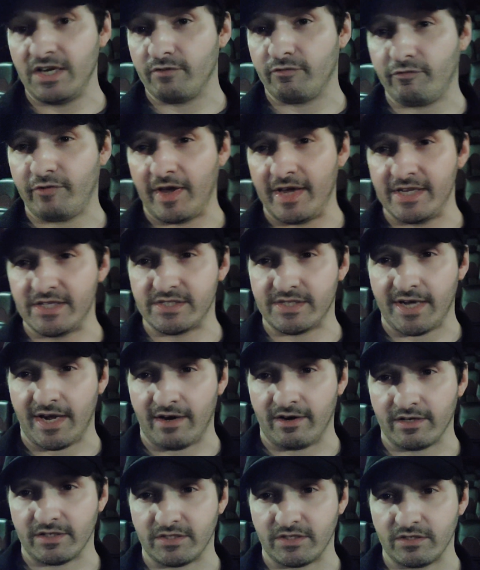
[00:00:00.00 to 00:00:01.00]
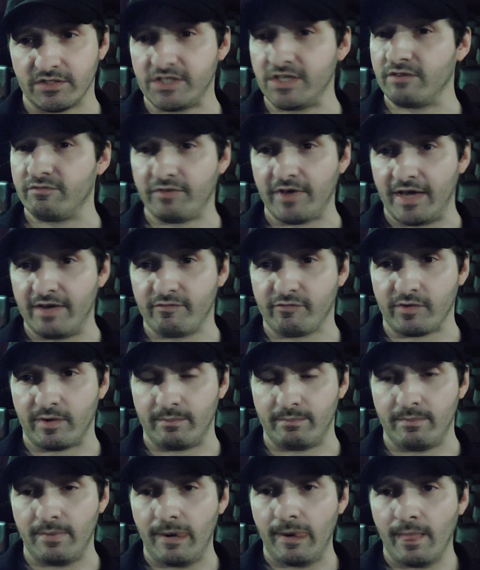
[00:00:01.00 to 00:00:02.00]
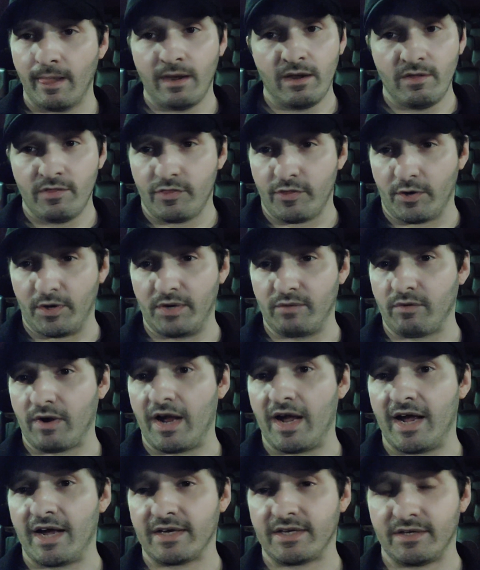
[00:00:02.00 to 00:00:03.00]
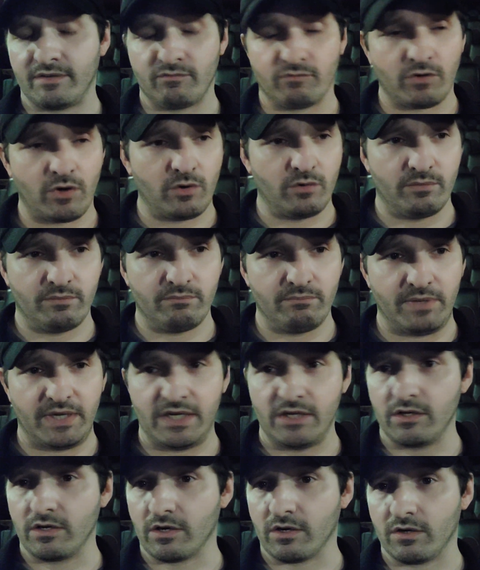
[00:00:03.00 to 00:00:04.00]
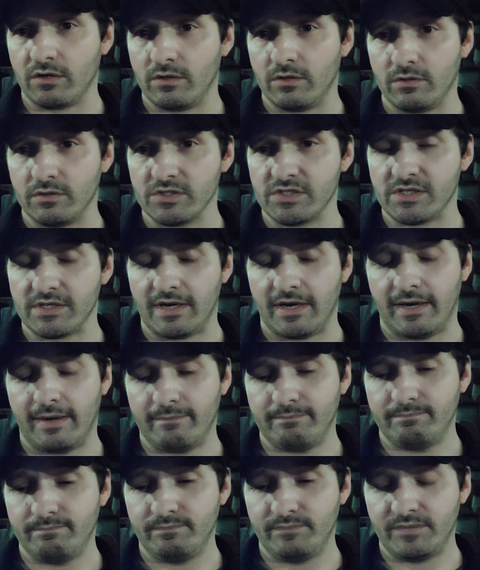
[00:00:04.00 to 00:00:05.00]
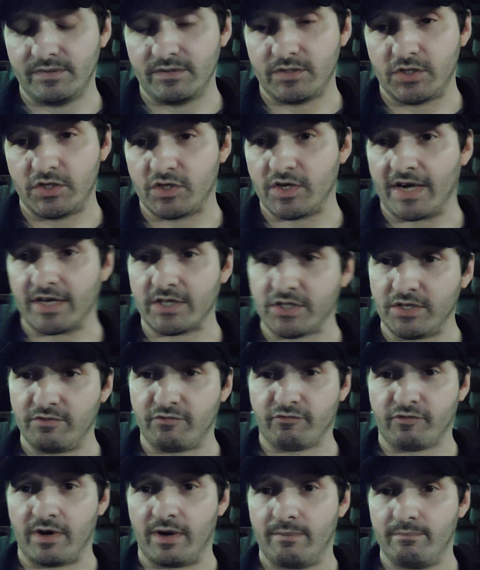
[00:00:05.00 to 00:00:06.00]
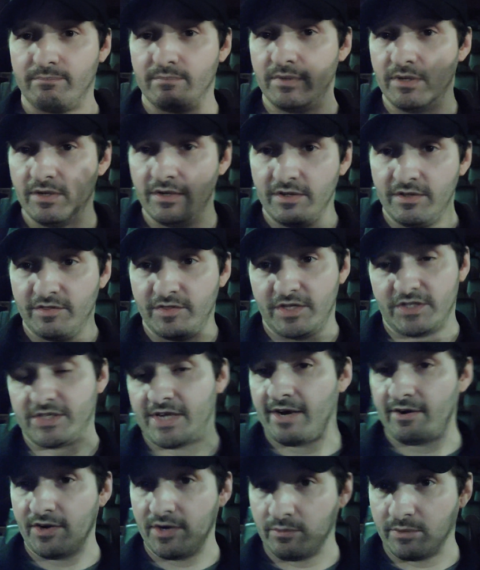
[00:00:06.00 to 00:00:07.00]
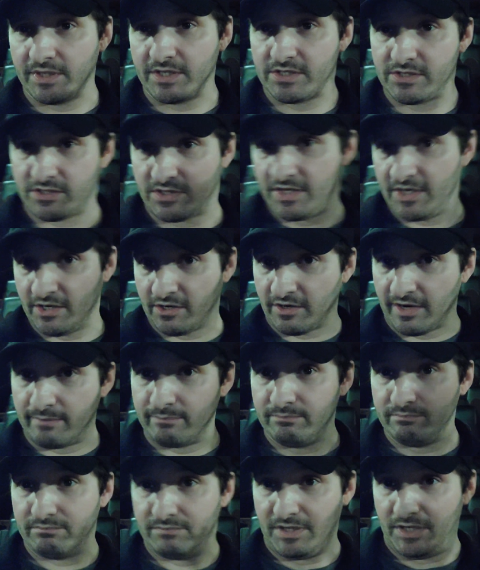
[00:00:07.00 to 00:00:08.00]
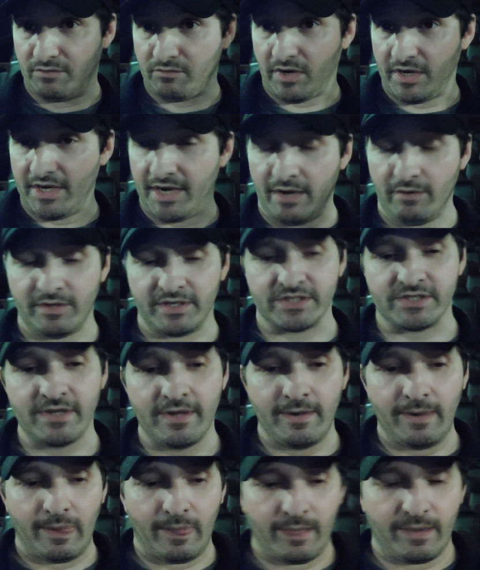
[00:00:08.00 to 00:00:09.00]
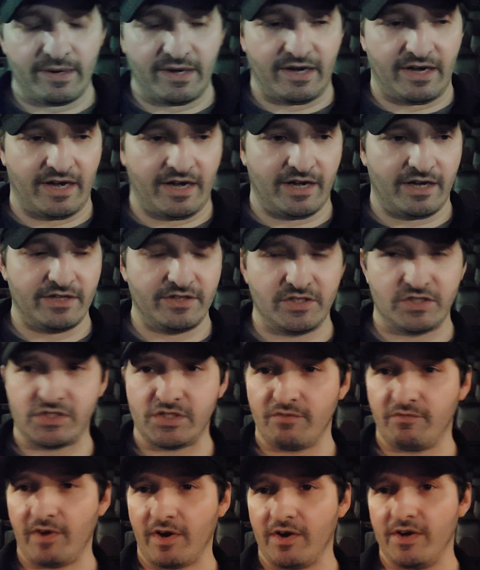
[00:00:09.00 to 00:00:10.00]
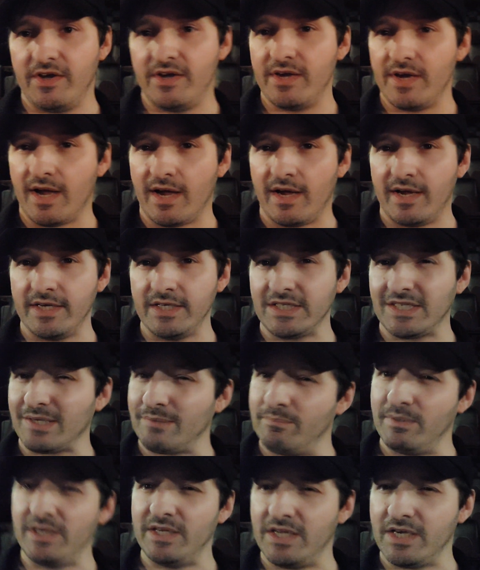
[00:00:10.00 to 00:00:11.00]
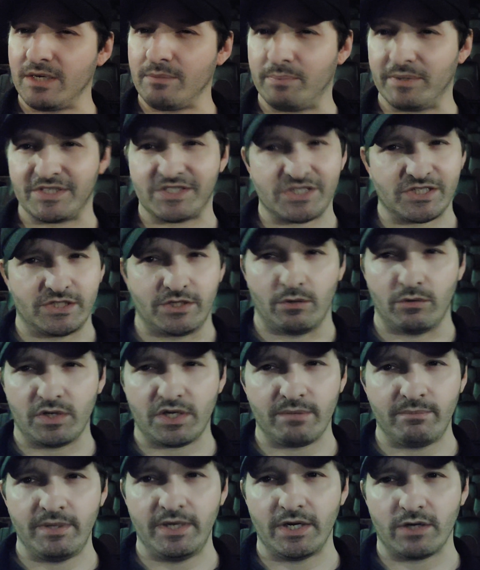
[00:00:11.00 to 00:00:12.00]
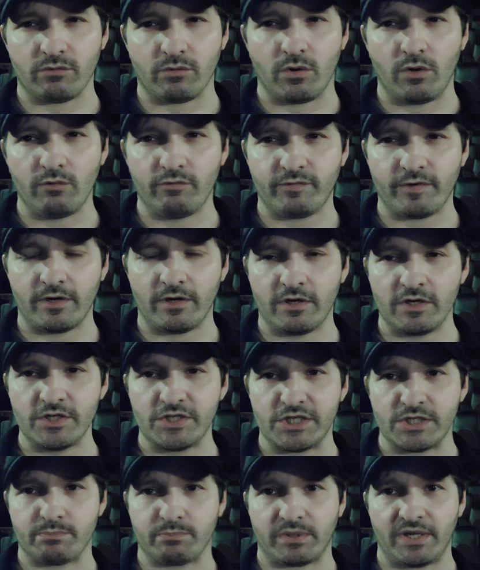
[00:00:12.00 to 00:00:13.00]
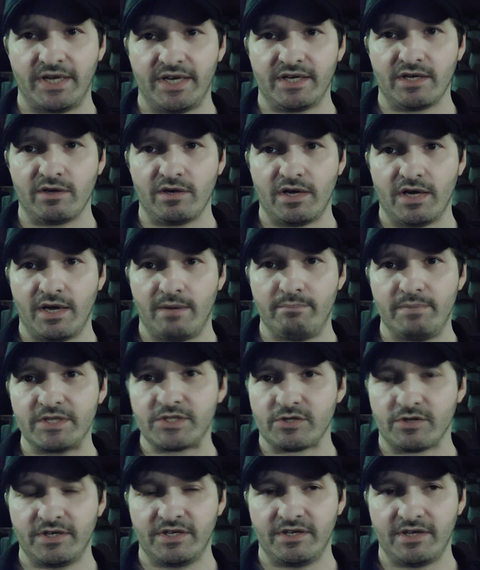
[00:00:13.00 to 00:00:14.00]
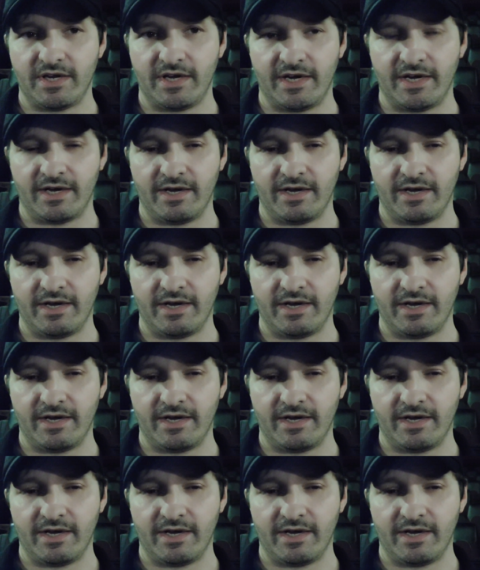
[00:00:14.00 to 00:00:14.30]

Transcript: Fey's character, Tina Fey from 30 Rock and wrote Mean Girls, she's actually from this area where this theater I'm in right now is. This is a very non-comedic but still comedic role for her. She's playing a mystery